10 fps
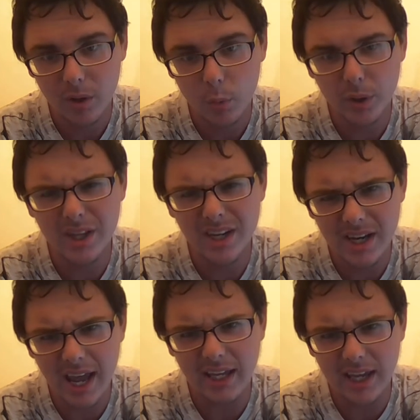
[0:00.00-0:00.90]
With a
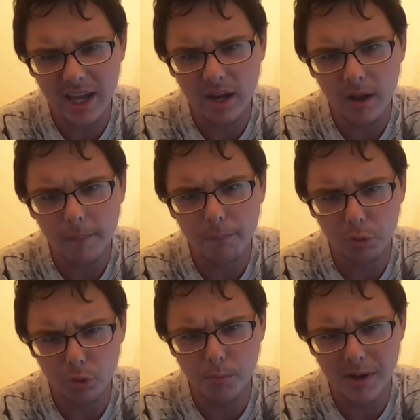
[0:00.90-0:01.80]
naked
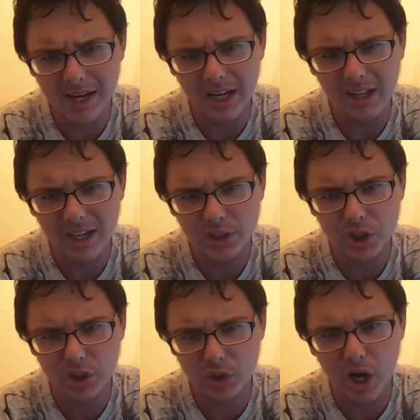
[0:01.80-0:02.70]
Blue Meanie that's
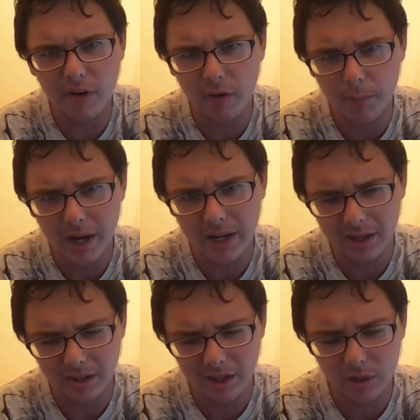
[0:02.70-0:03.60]
just covered by
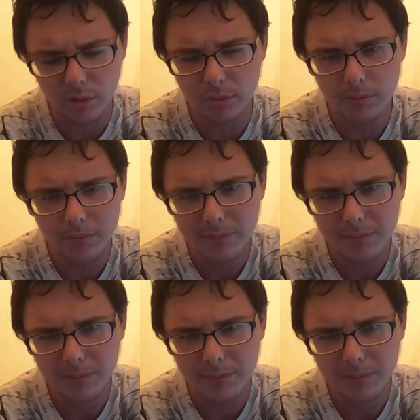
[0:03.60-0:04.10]
a little